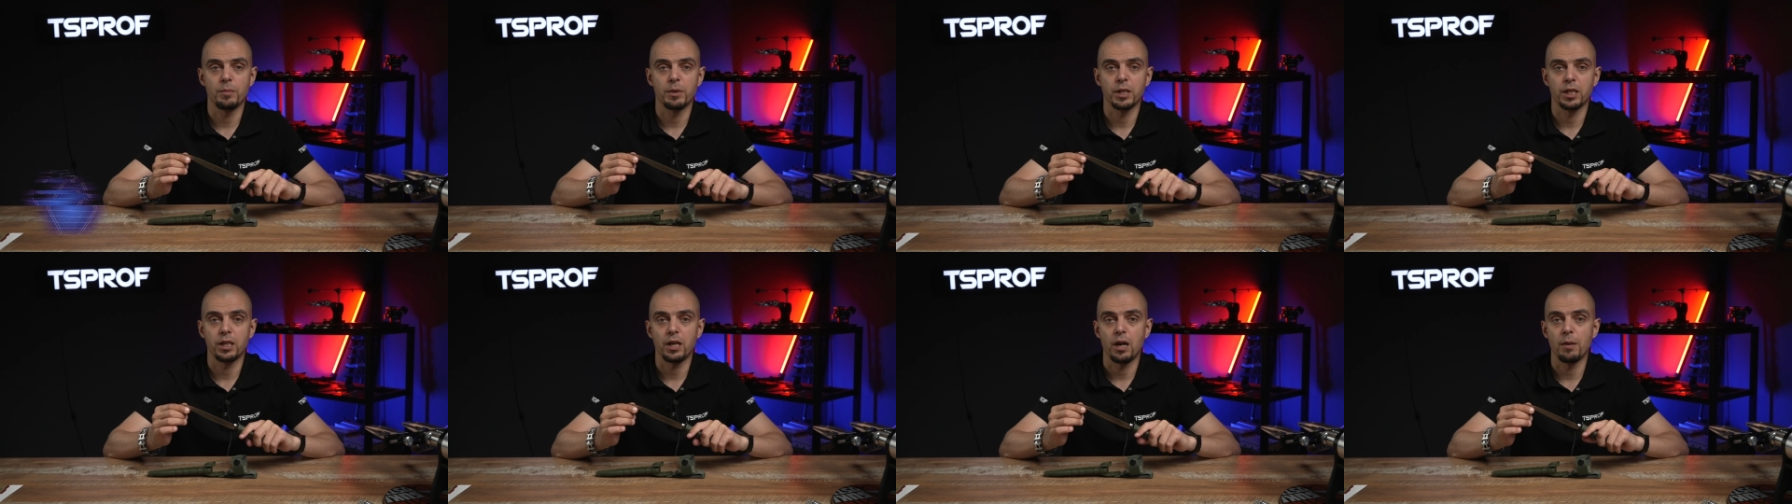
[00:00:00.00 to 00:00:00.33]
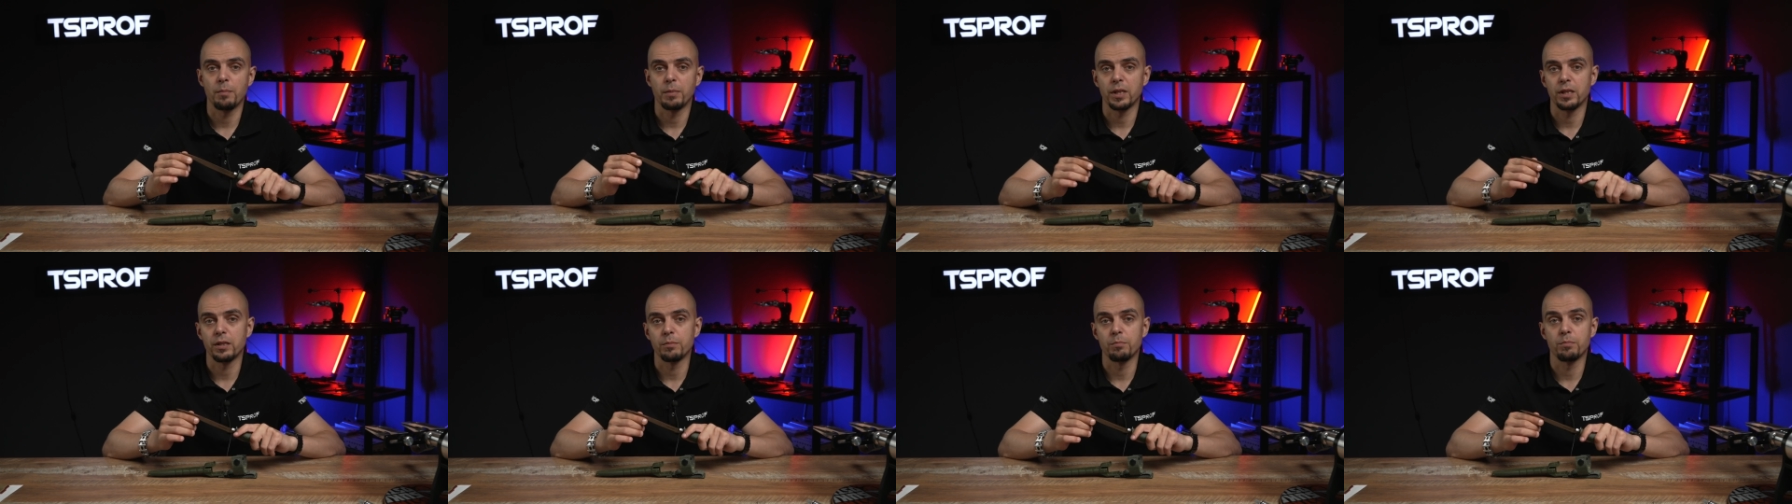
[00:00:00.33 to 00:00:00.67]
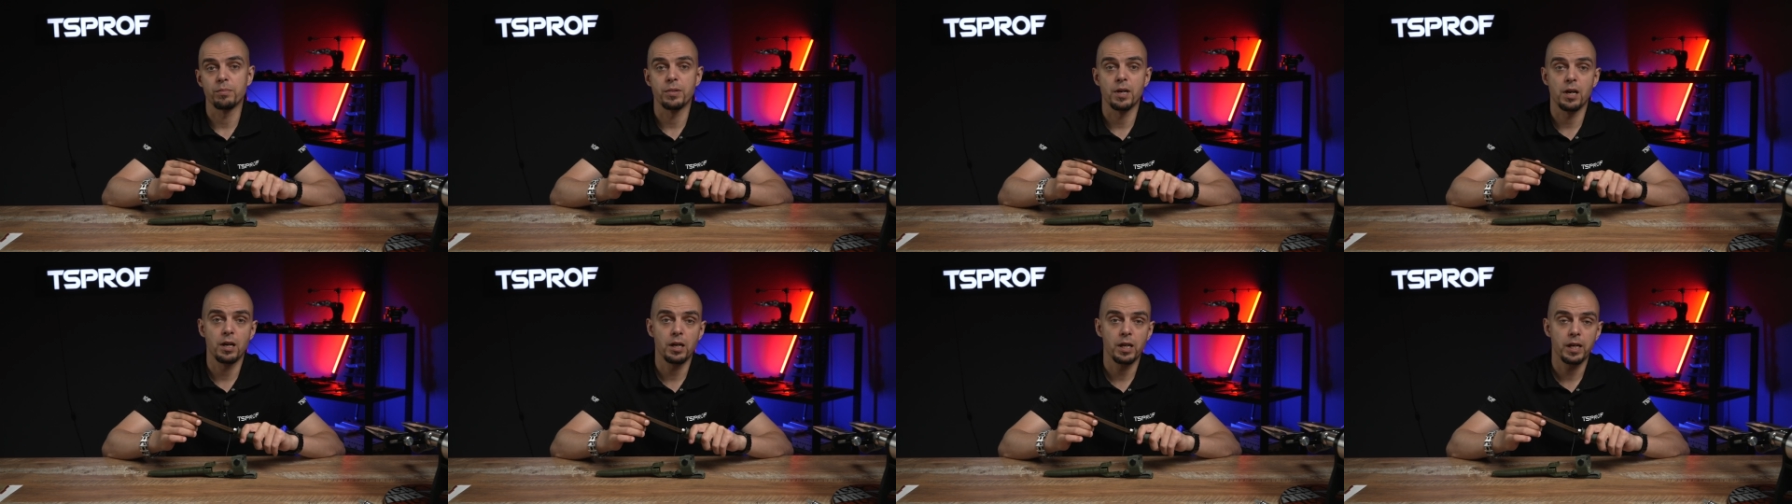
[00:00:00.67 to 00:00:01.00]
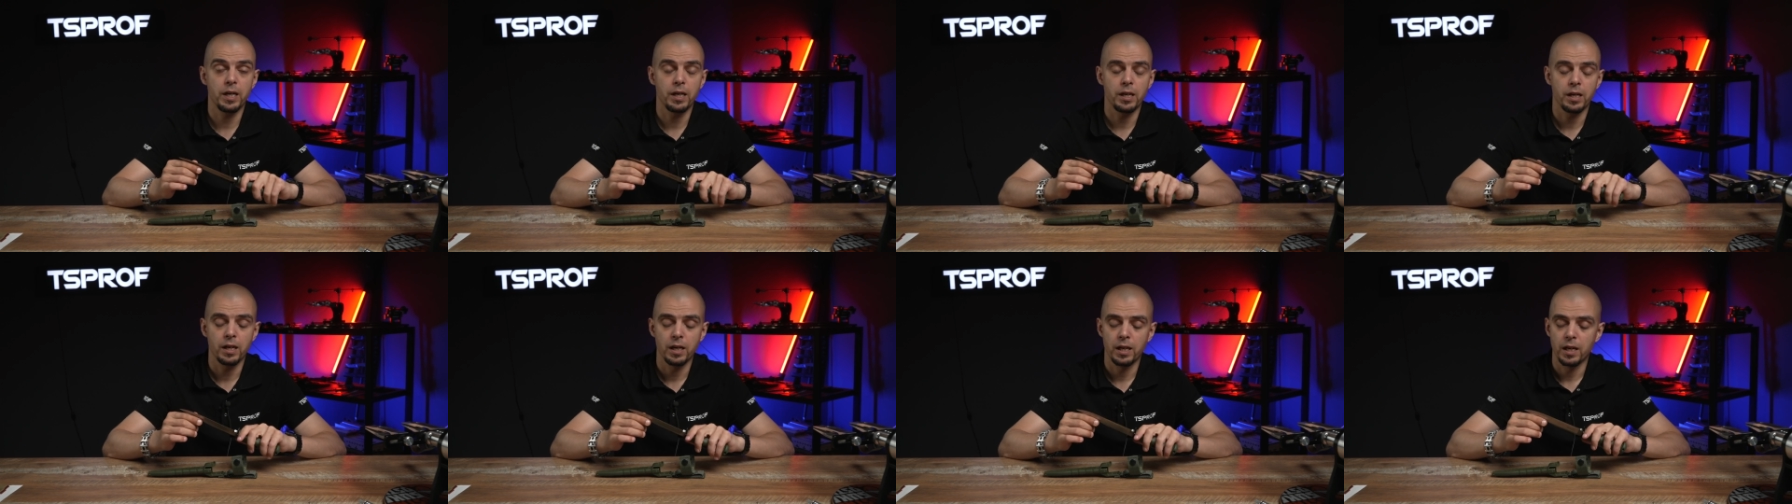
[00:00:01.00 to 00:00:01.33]
German company
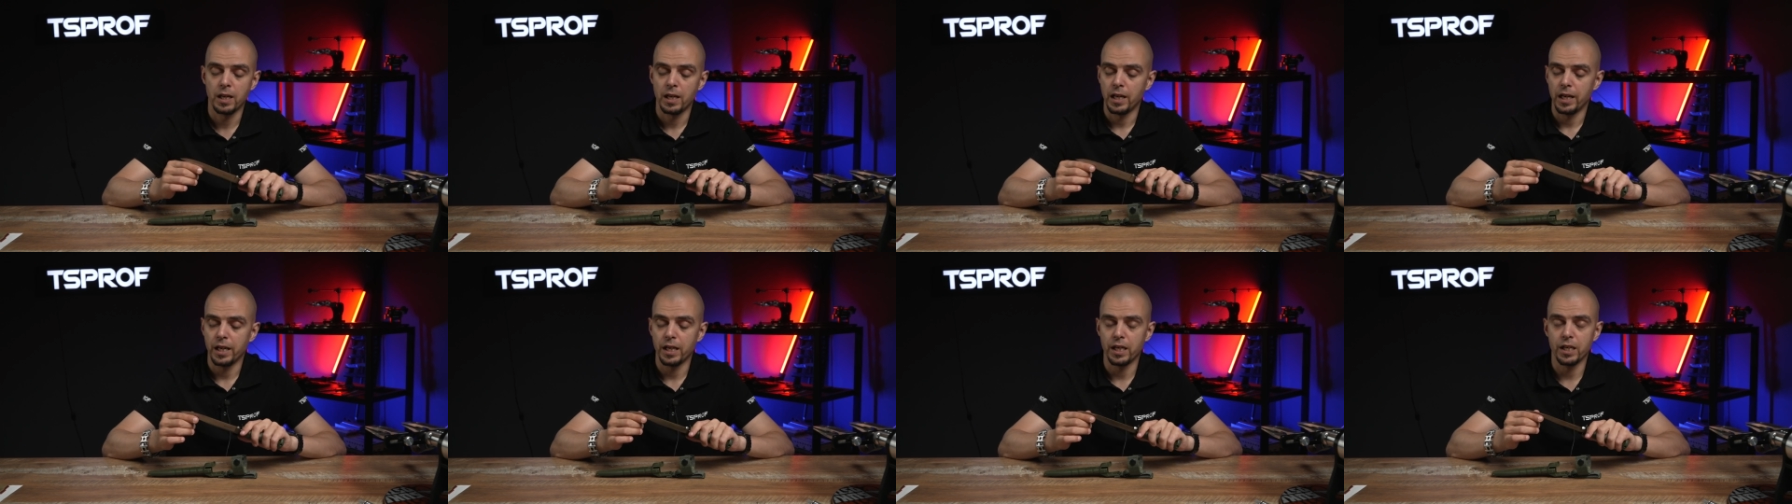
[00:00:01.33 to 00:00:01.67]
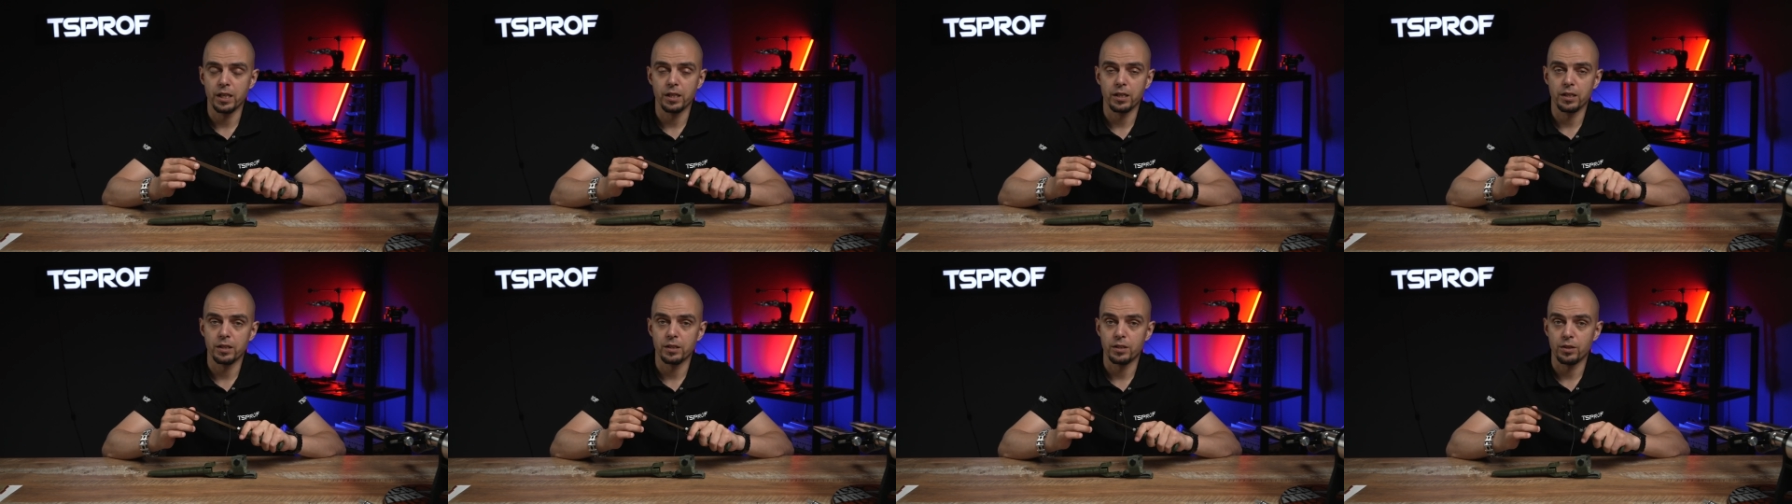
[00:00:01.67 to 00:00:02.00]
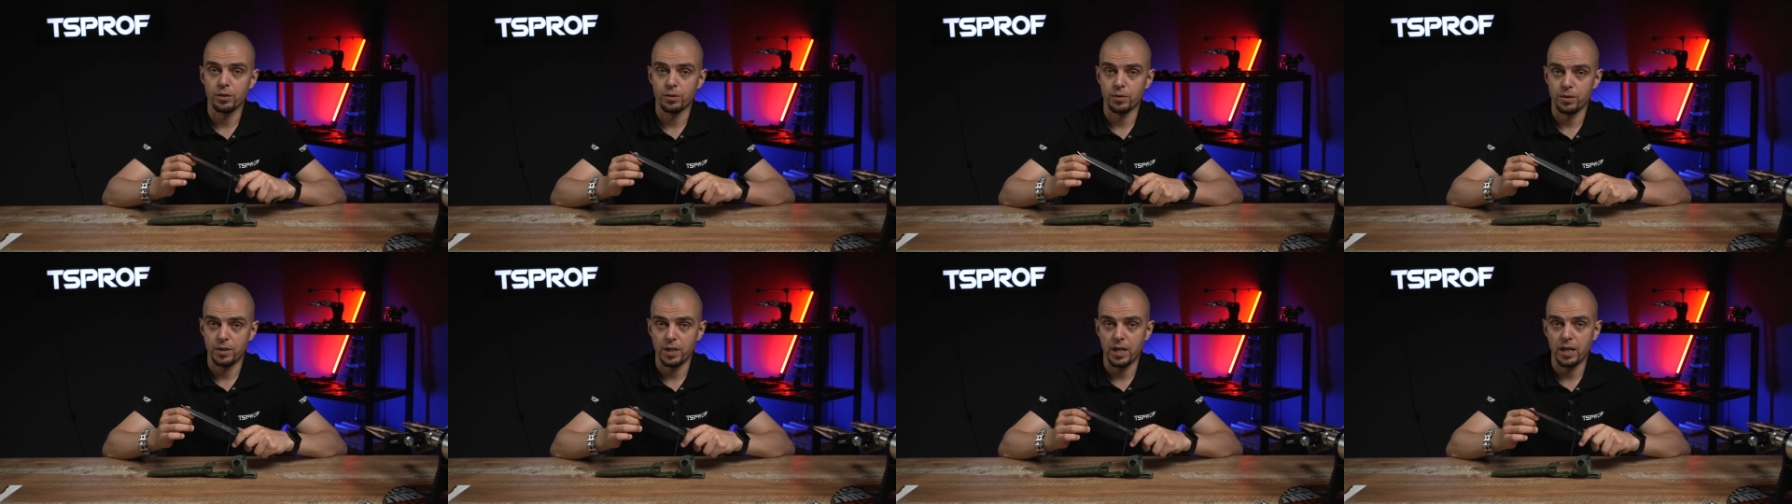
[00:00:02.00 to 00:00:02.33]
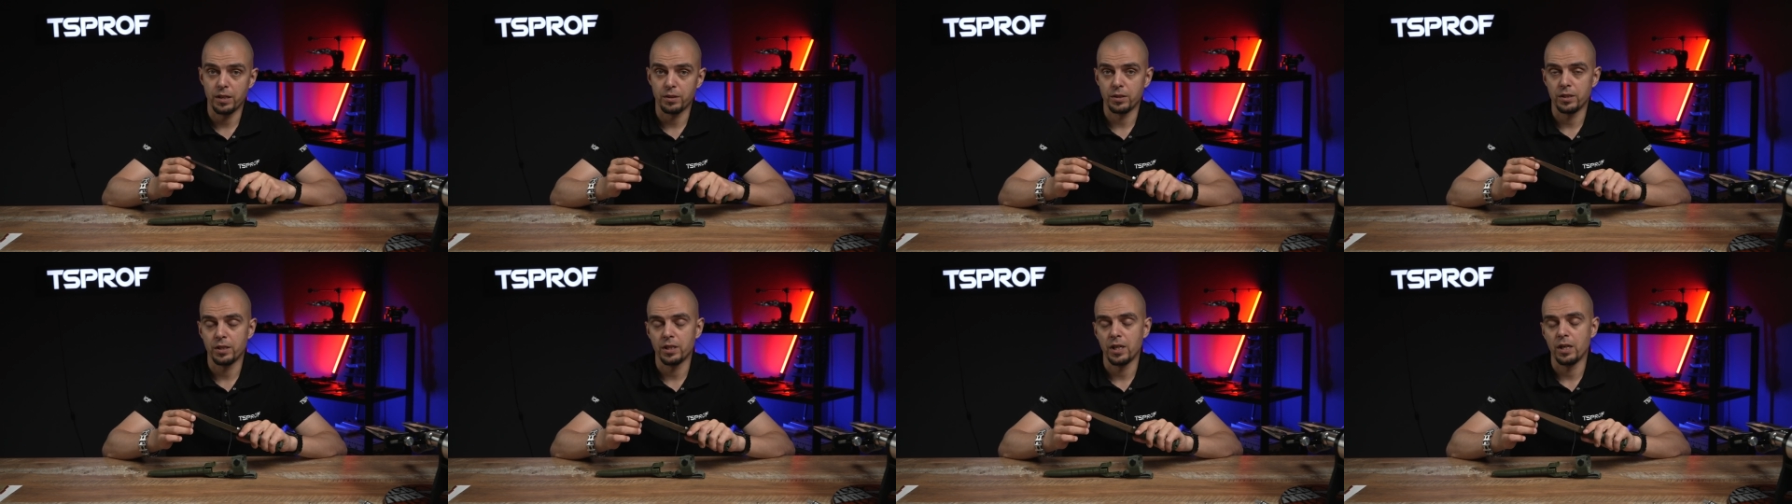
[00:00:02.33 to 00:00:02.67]
Böhler in
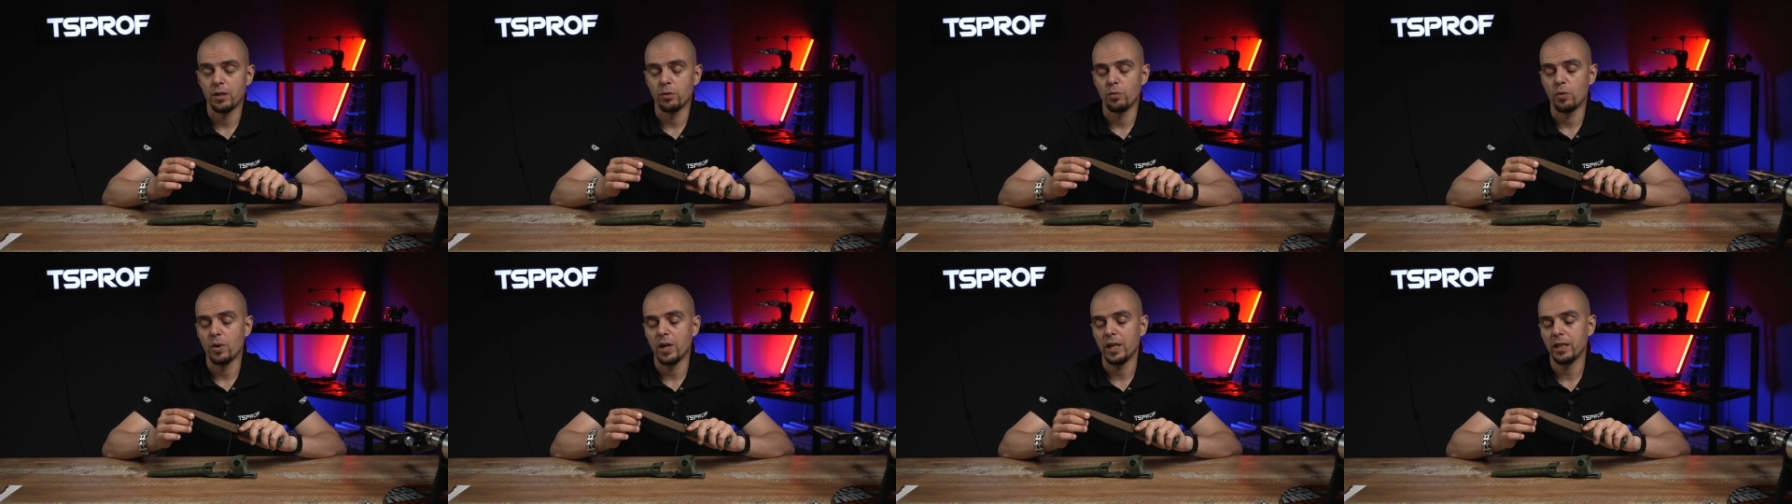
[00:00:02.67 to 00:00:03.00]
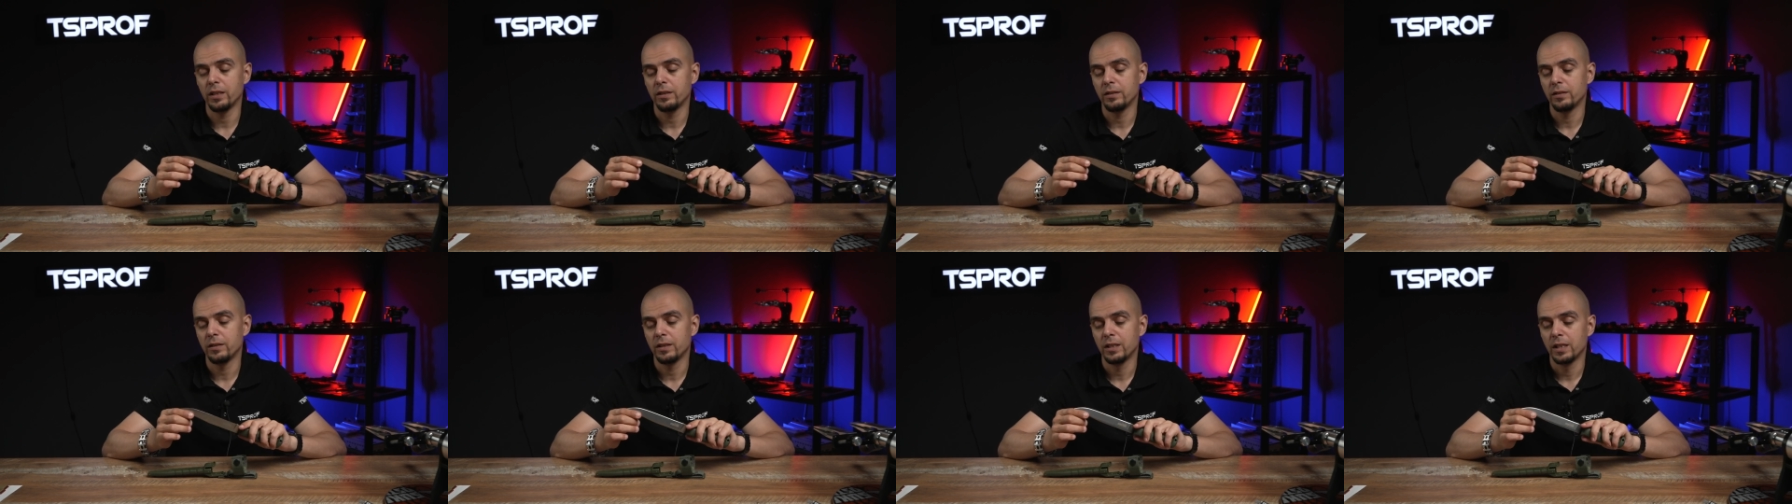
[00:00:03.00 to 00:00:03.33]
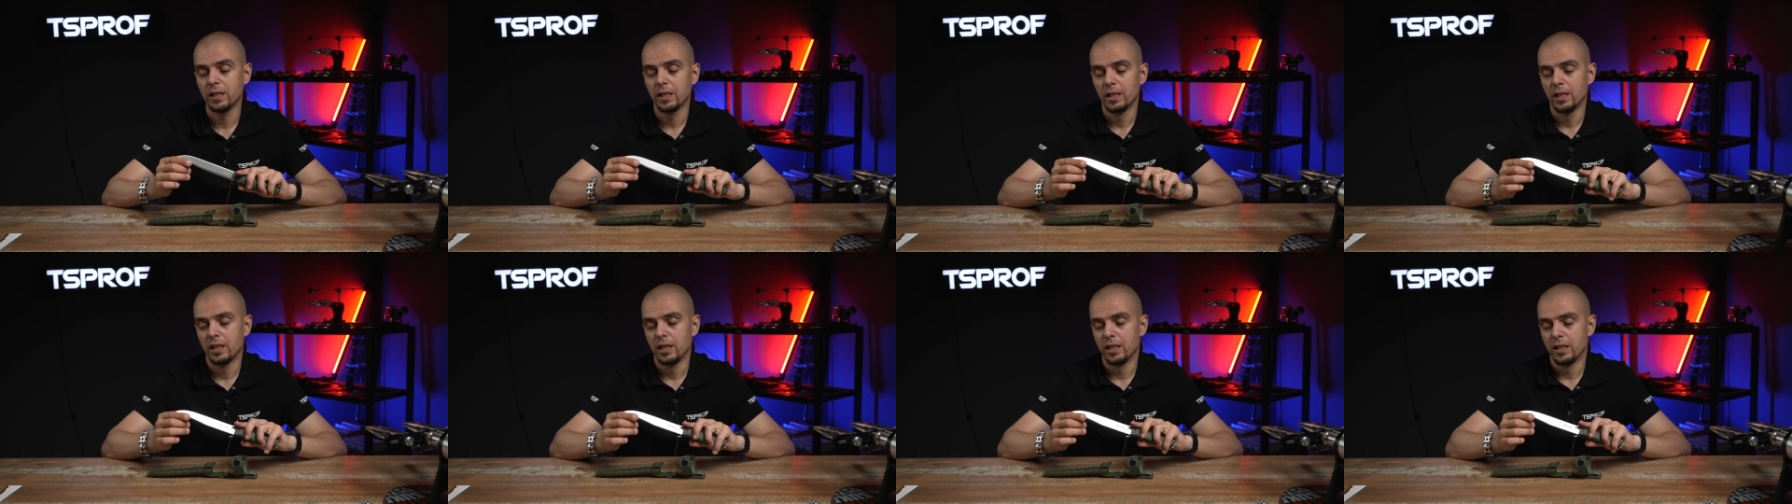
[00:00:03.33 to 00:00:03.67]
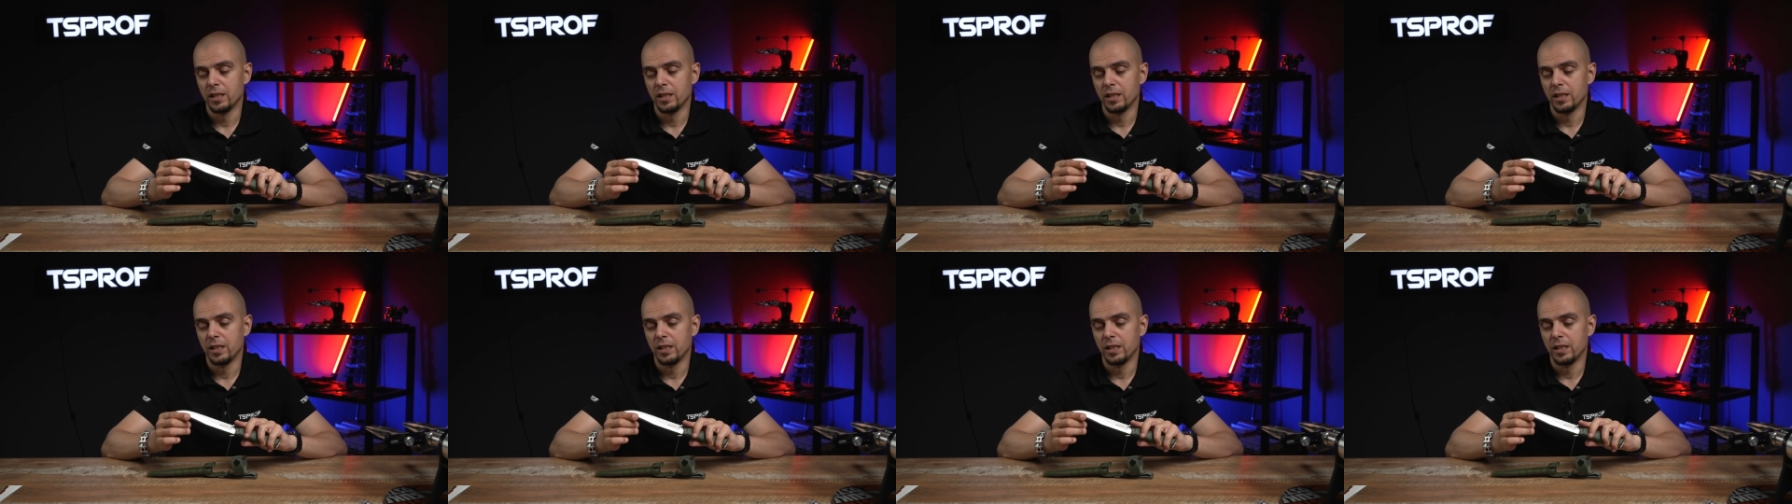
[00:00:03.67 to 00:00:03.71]
2001.